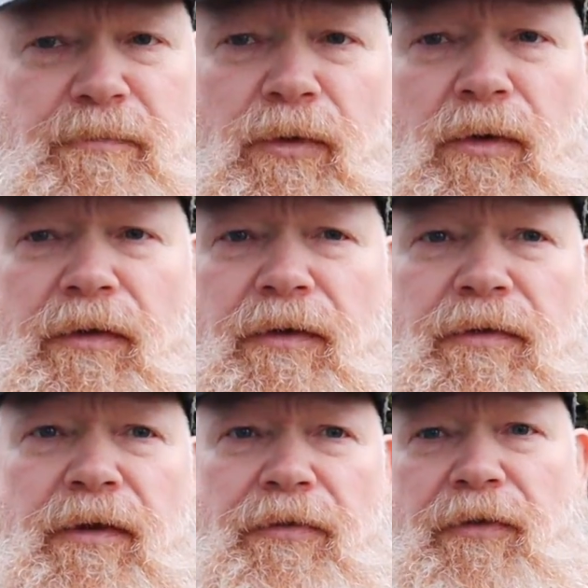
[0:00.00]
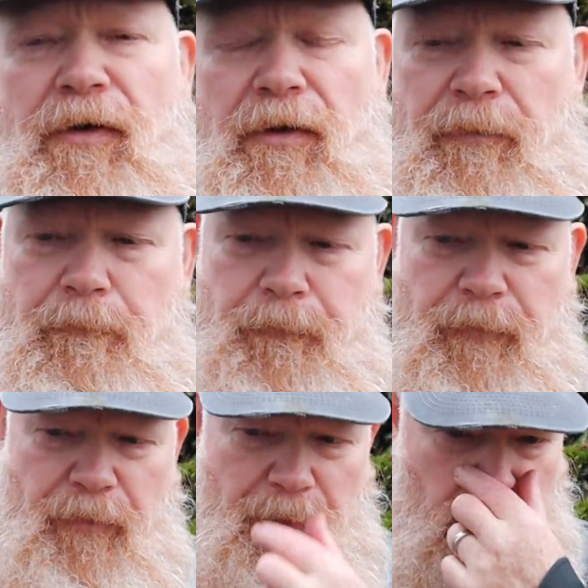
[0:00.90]
more than a third
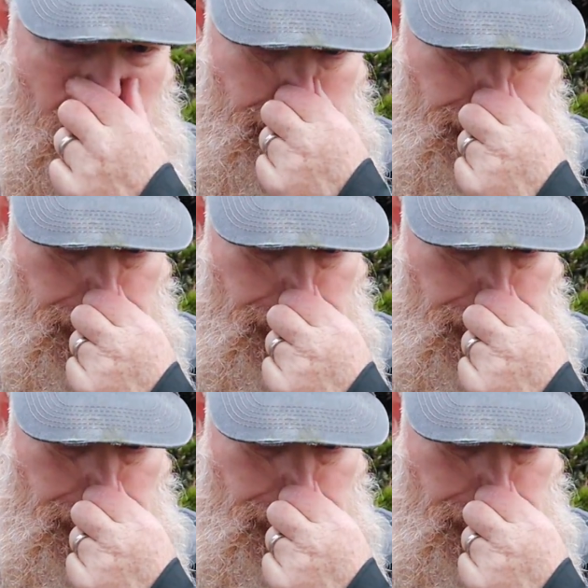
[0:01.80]
of that one.